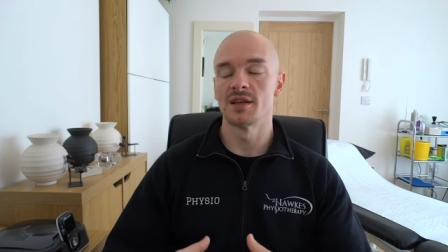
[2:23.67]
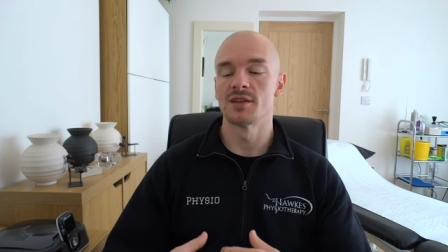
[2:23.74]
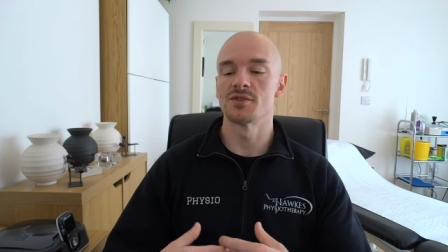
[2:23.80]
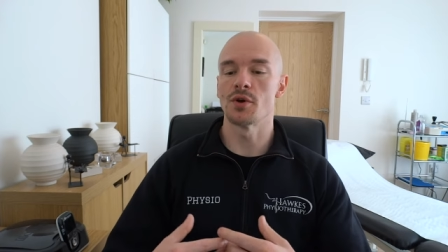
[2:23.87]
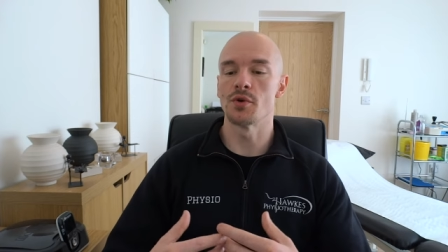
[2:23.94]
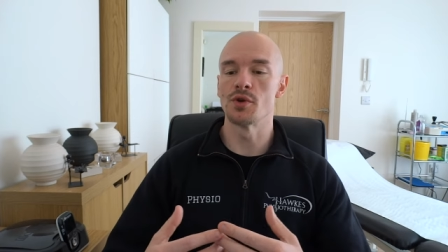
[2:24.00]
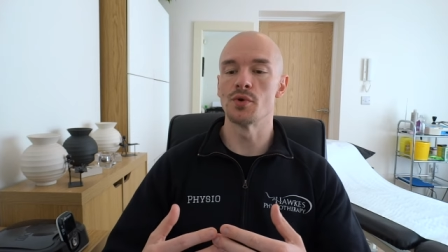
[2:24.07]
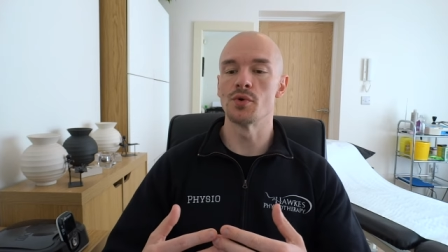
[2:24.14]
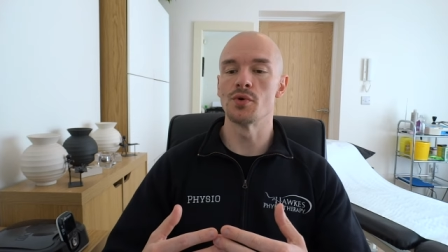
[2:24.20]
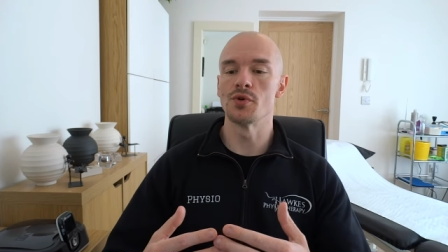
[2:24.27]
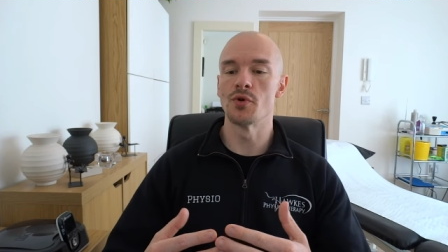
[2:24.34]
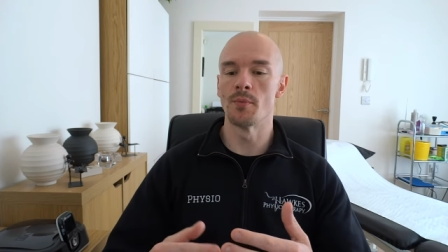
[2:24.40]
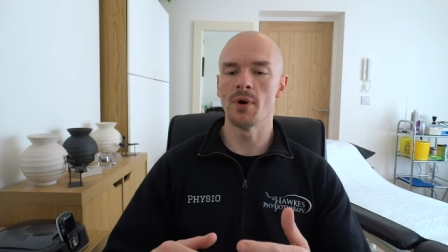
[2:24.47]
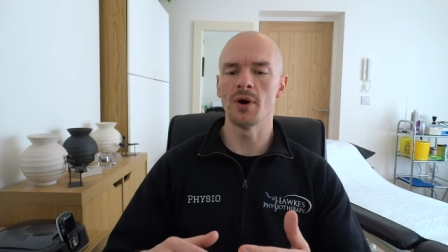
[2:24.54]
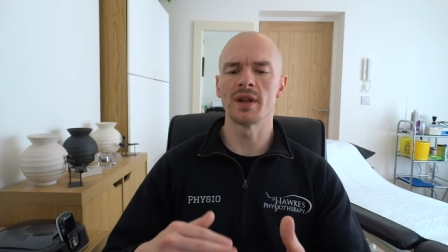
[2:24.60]
So
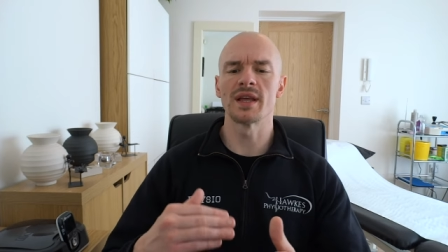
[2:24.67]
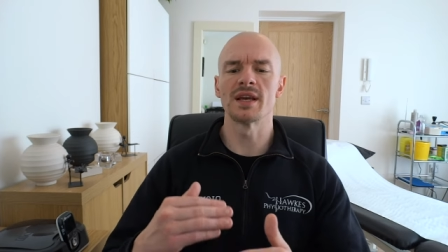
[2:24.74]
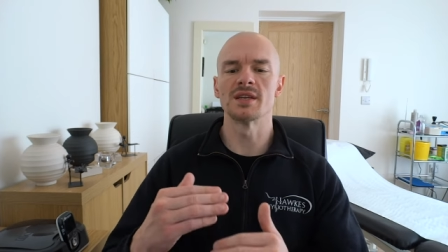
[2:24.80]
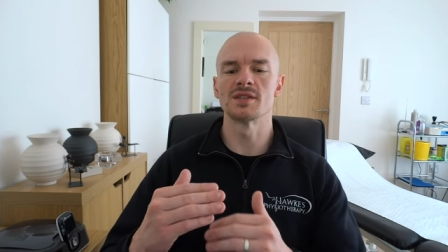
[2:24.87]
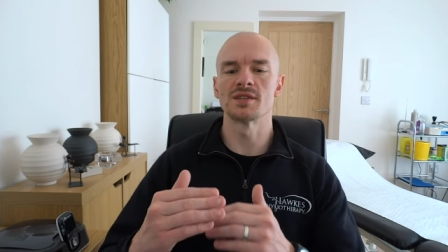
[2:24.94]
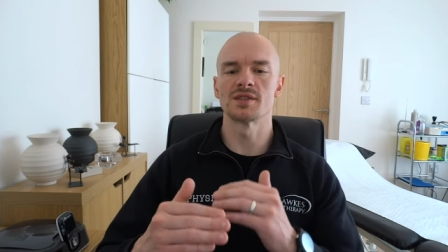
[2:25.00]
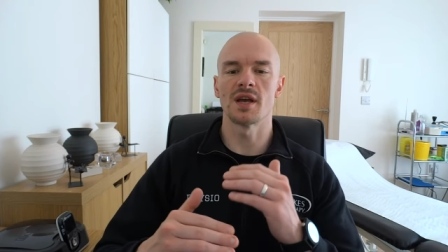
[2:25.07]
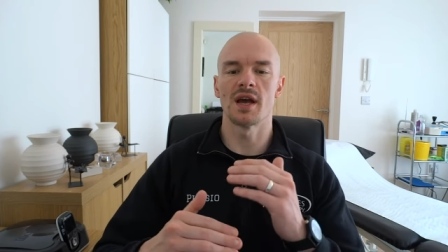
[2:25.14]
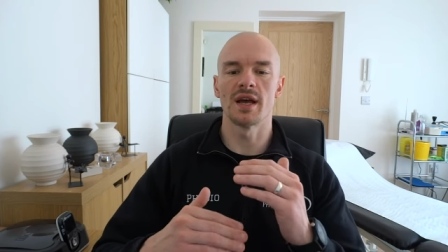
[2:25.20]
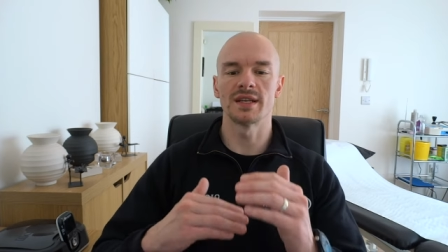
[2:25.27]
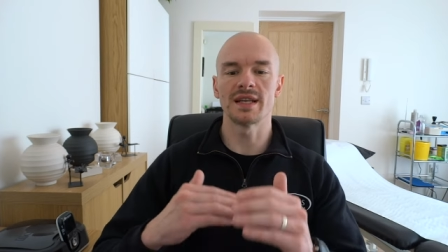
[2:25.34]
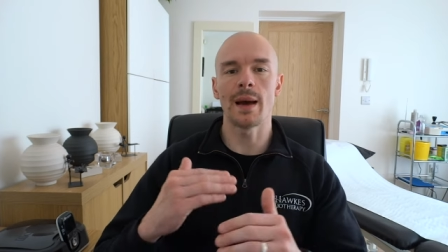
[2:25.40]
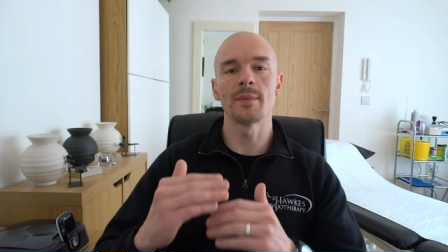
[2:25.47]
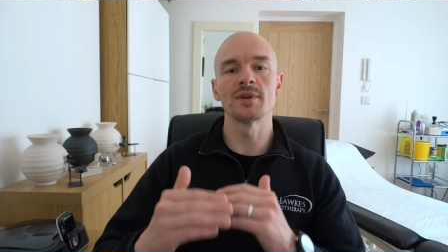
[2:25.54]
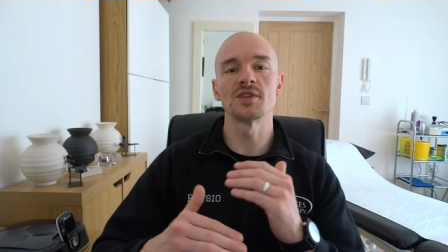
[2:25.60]
your body is
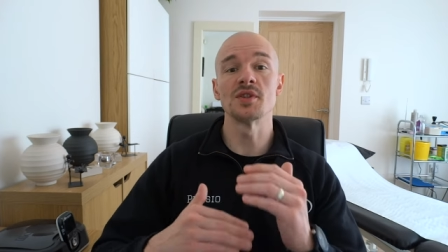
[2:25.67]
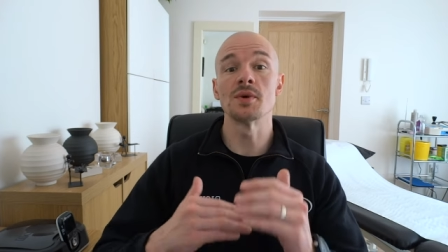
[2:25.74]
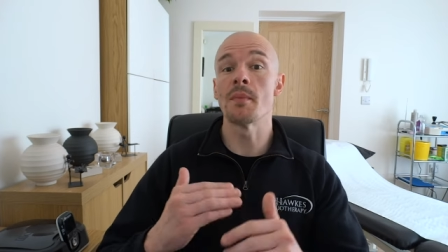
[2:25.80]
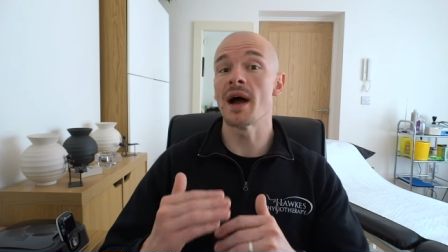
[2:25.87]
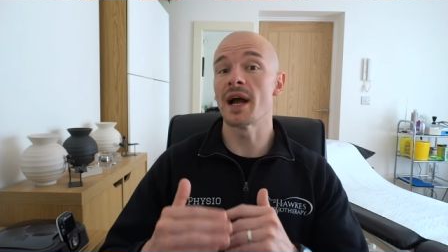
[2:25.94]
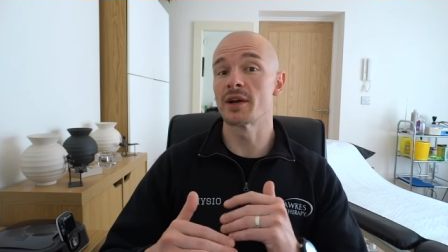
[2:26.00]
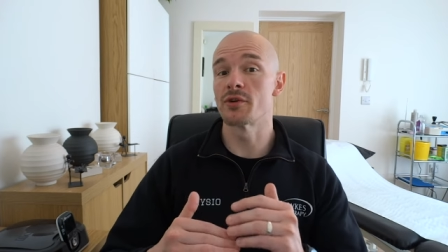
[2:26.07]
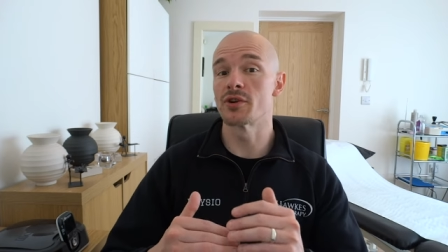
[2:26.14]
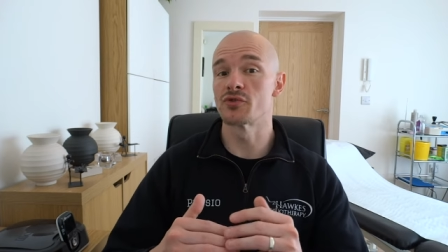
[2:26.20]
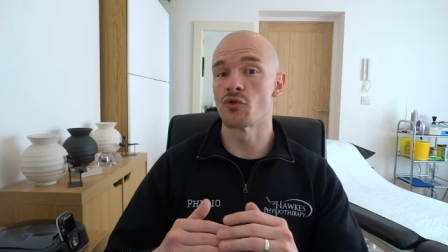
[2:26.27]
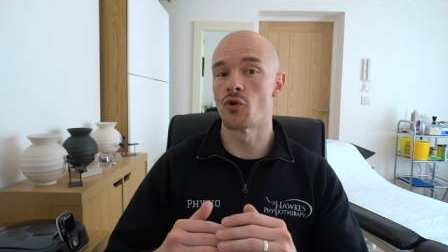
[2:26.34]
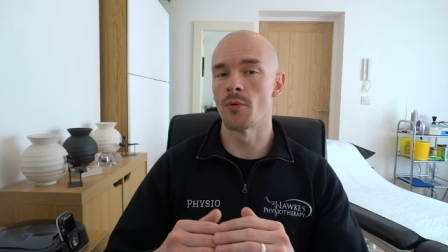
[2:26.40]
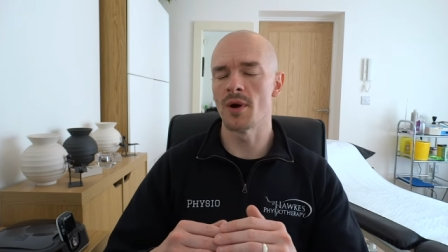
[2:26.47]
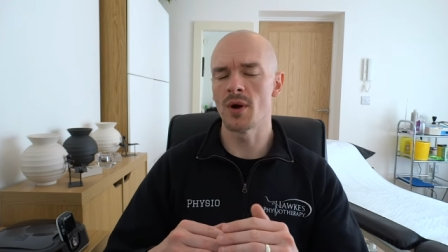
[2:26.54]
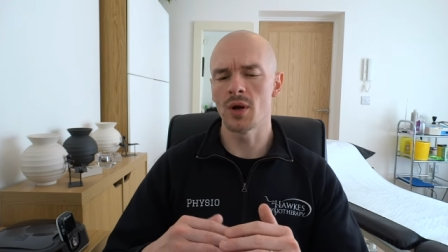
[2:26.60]
damaging the
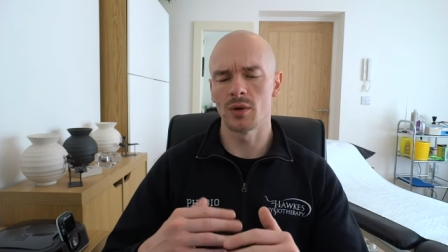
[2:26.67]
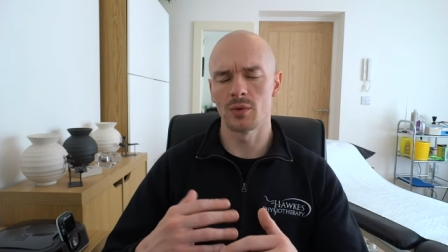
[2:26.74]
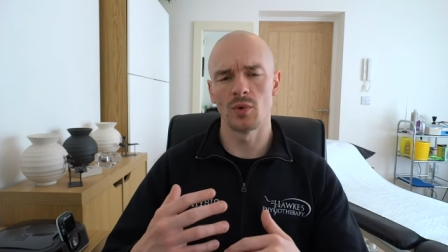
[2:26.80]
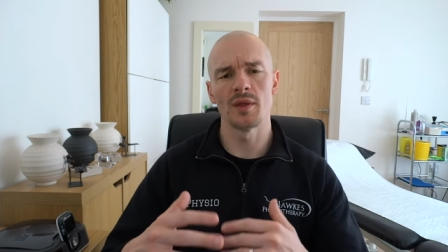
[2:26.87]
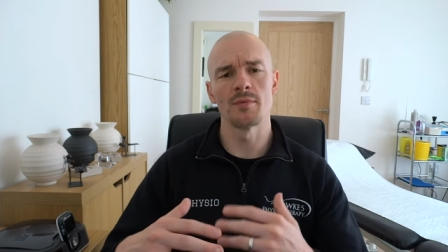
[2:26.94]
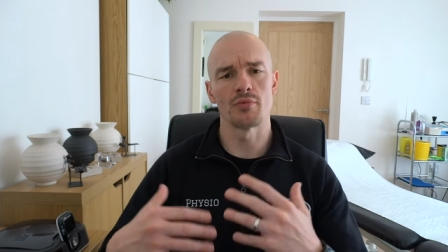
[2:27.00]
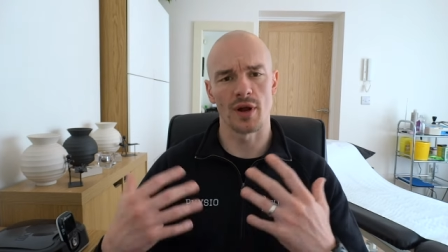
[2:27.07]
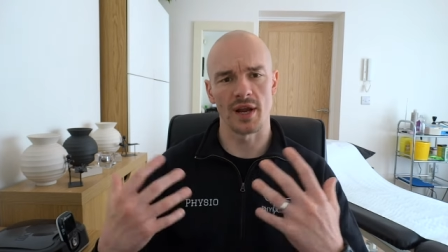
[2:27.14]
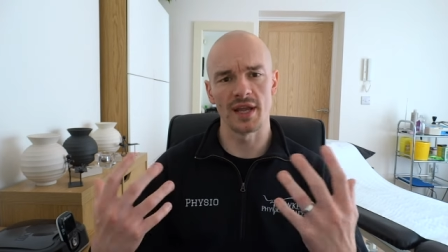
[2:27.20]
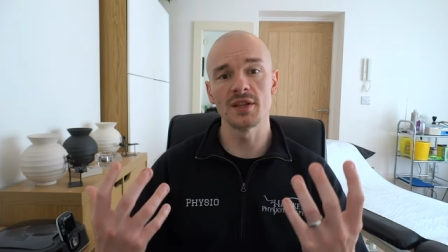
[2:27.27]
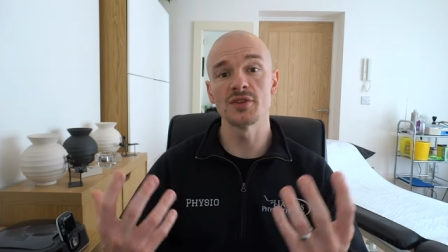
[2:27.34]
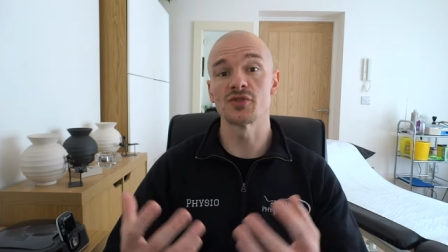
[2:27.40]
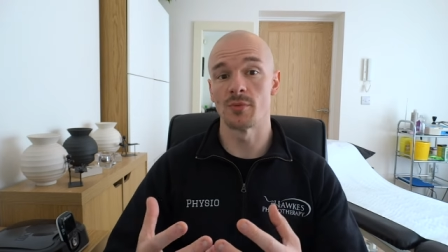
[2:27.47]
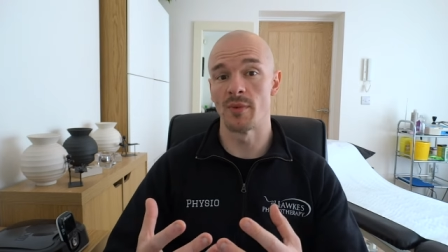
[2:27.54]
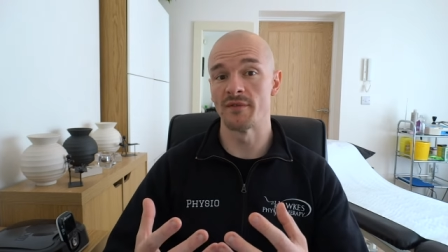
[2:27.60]
microtrauma with
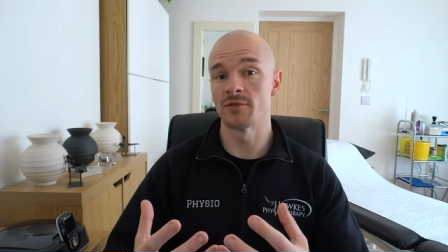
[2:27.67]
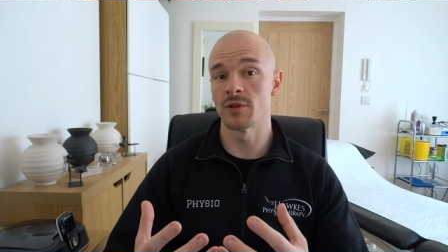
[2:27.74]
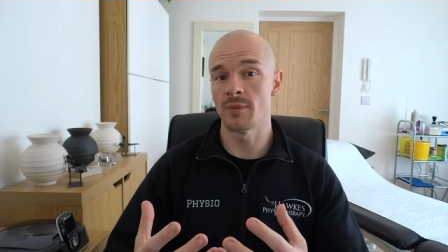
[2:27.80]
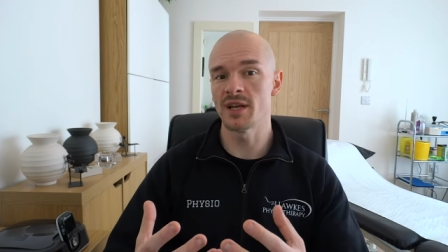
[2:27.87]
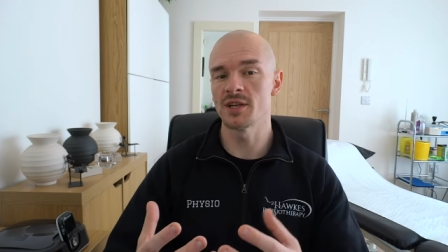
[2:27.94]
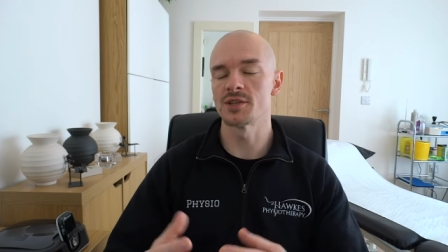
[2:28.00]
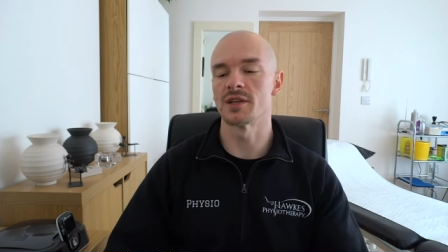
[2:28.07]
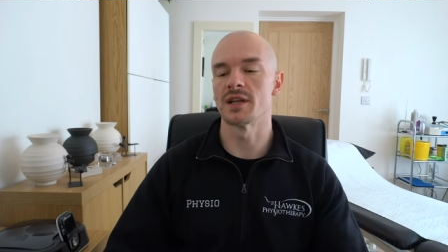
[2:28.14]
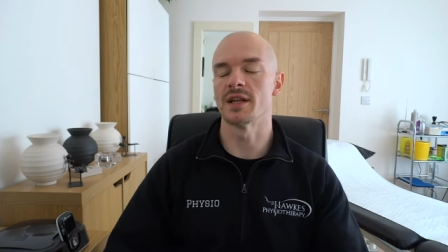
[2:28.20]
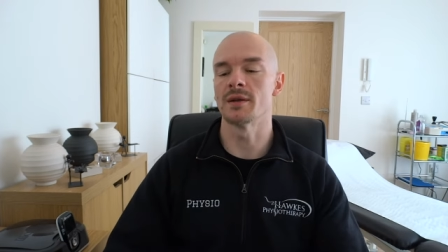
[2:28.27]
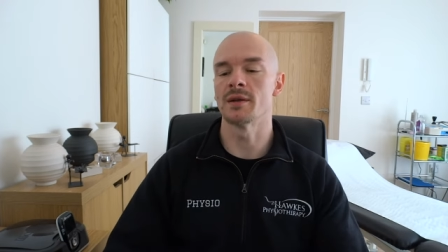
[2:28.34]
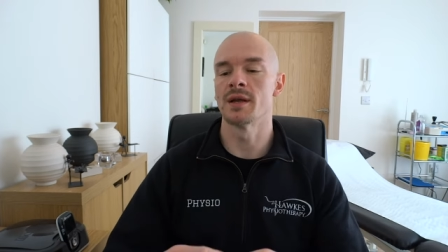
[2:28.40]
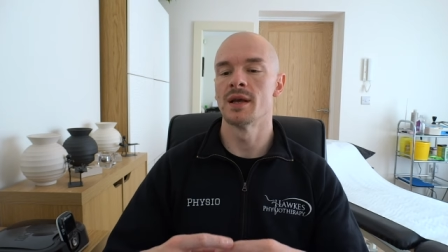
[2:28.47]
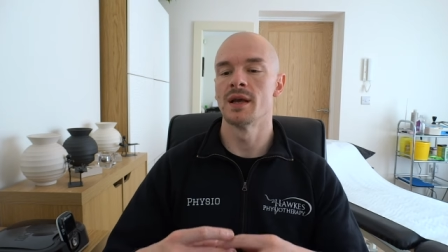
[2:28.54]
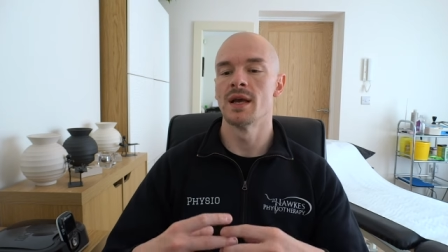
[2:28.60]
bringing some inflammation in.